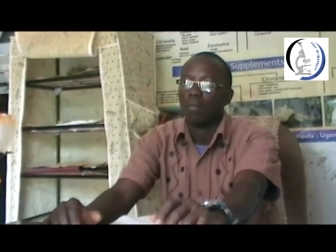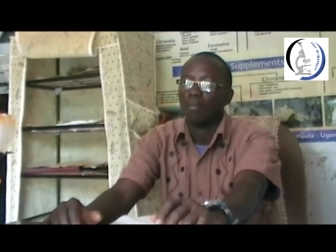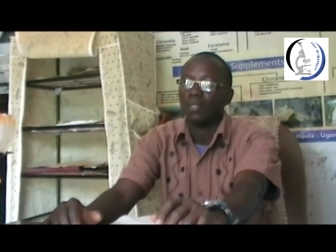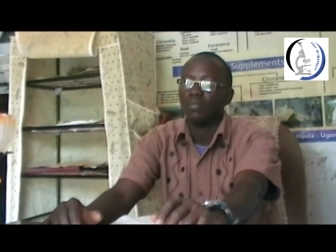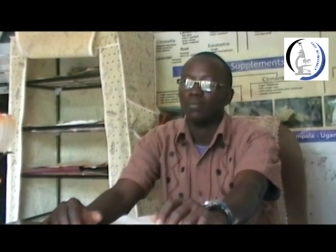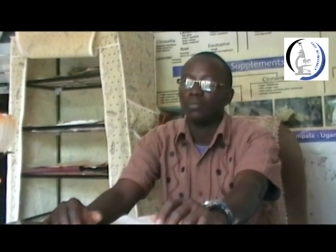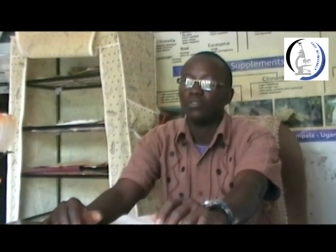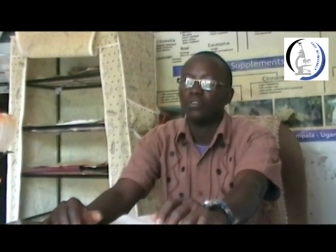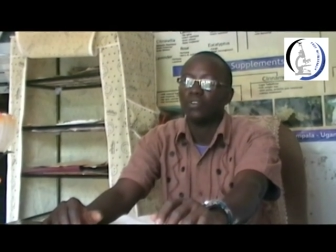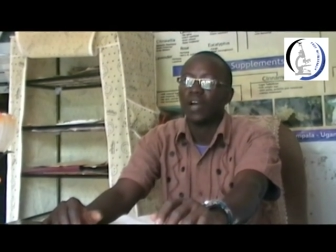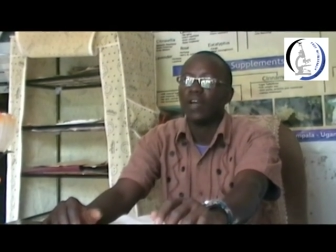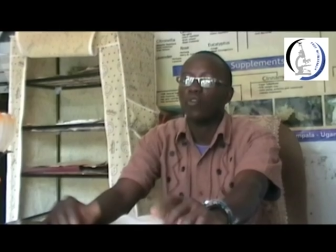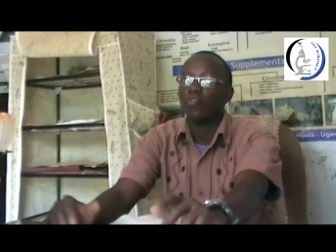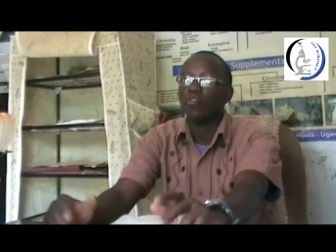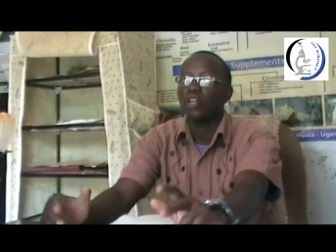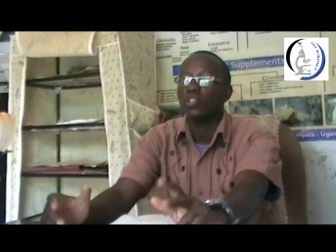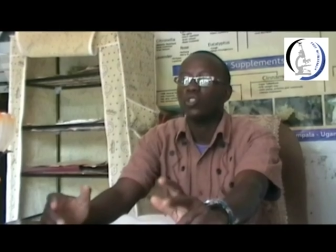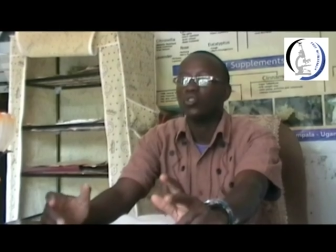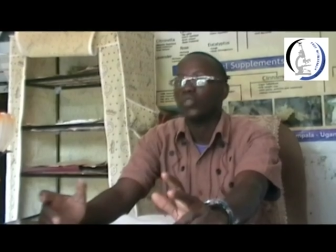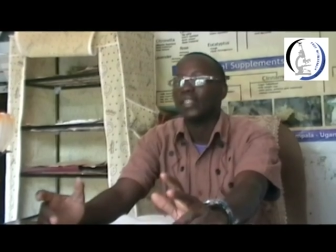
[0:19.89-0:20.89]
But before I
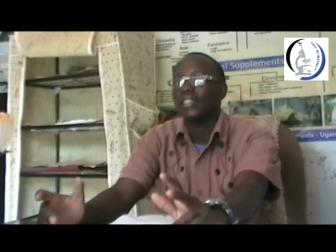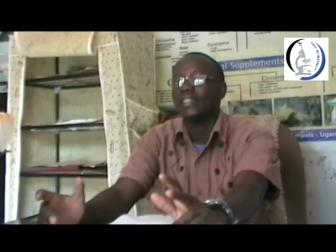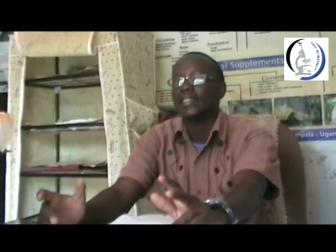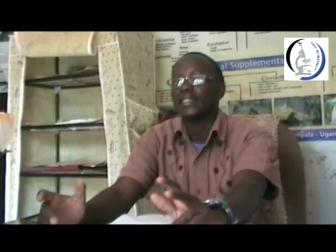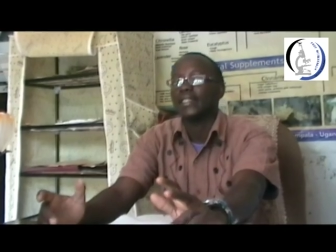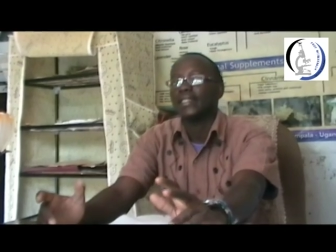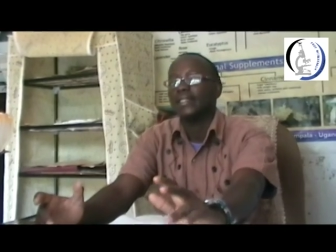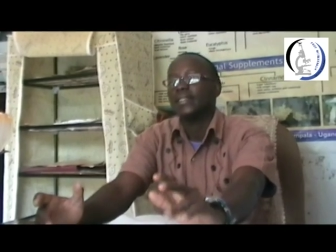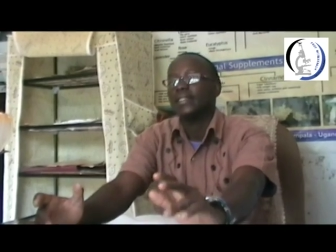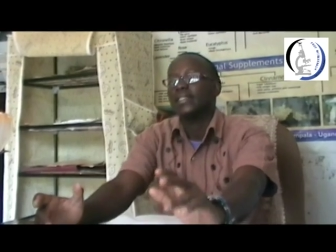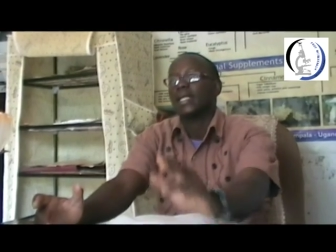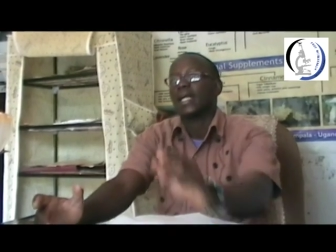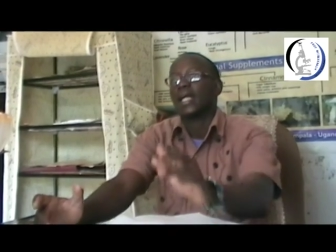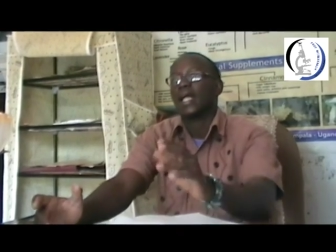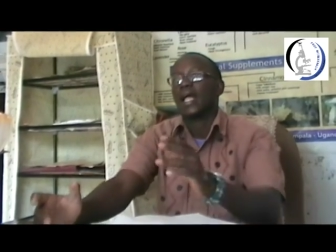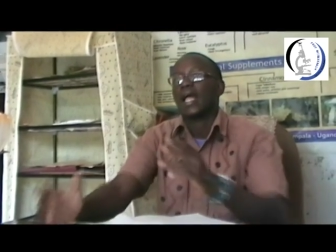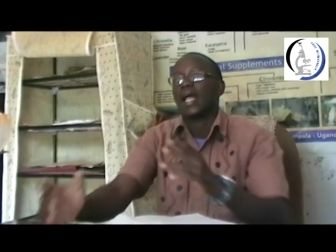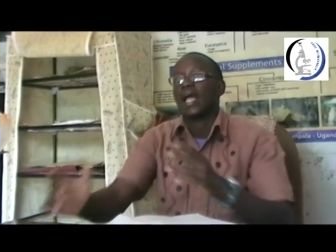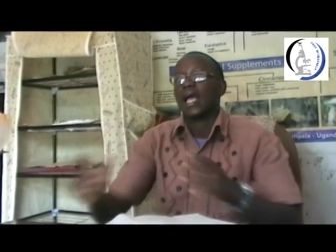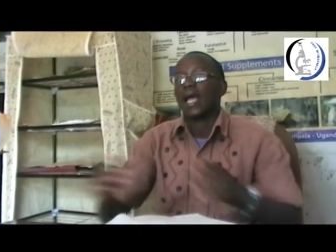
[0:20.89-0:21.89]
graduated,
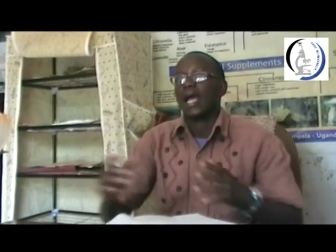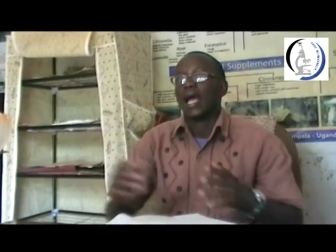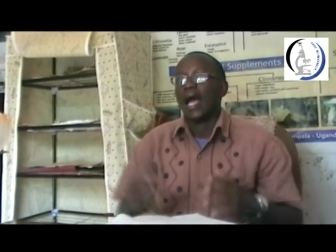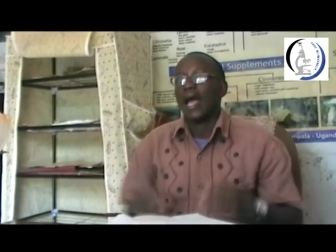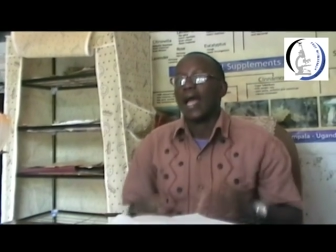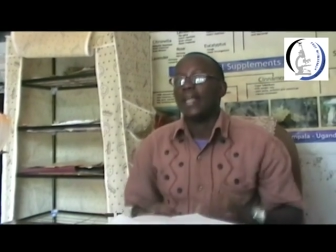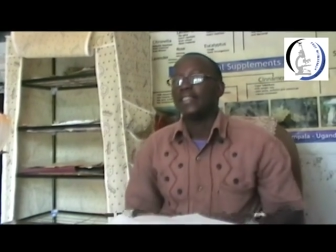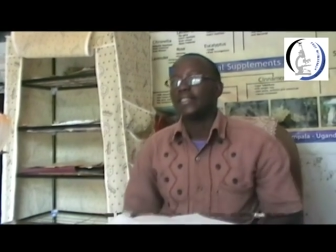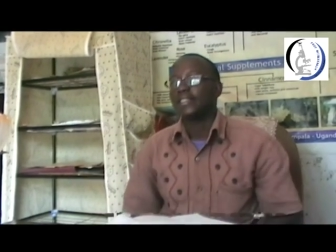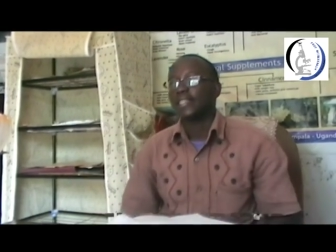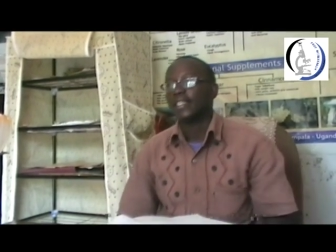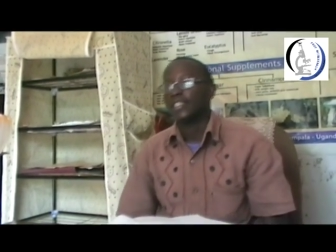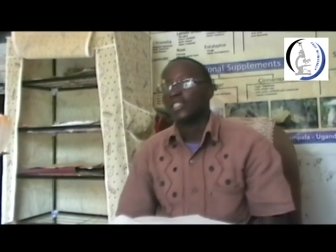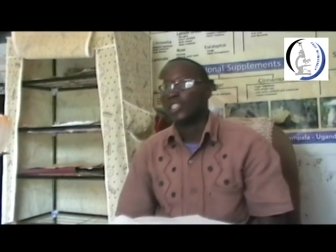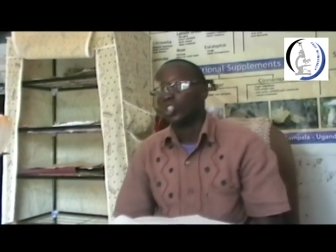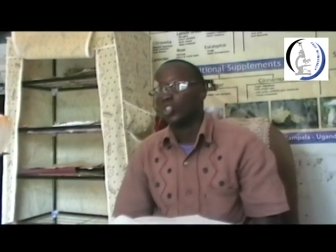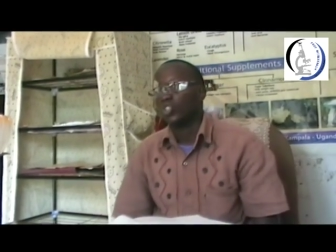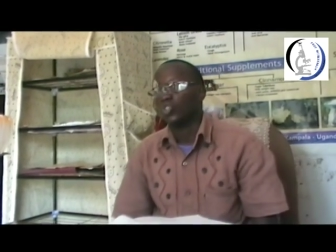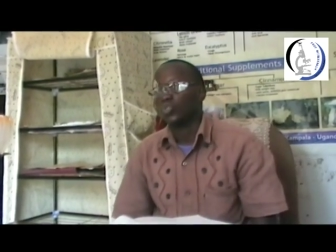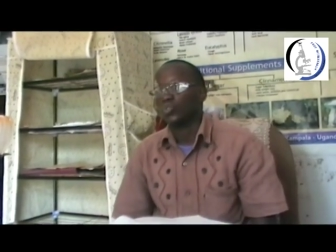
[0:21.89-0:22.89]
I
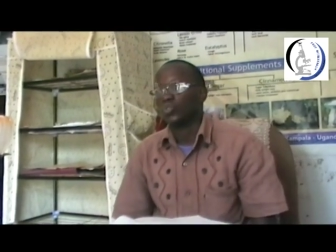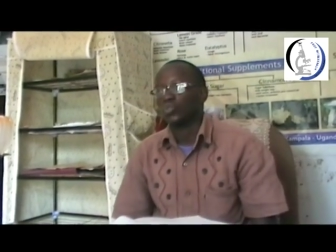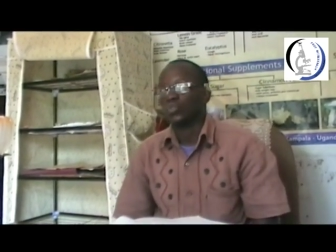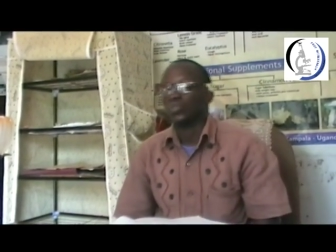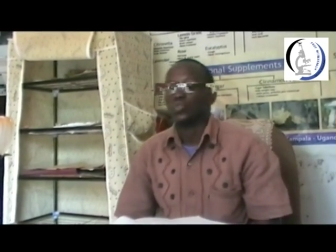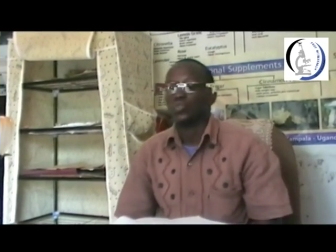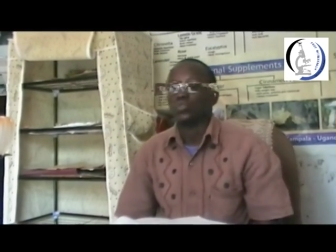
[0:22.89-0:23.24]
decided to